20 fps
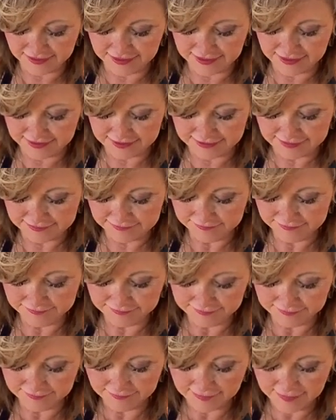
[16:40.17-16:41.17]
a
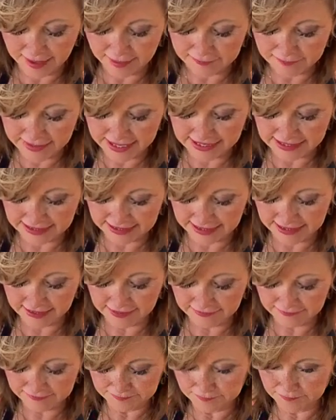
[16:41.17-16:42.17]

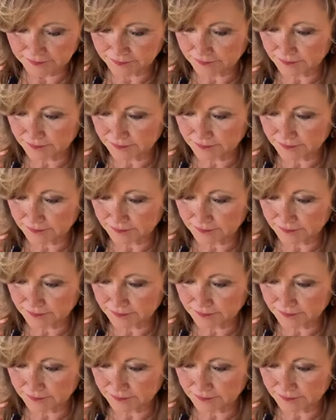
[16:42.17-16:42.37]
medley.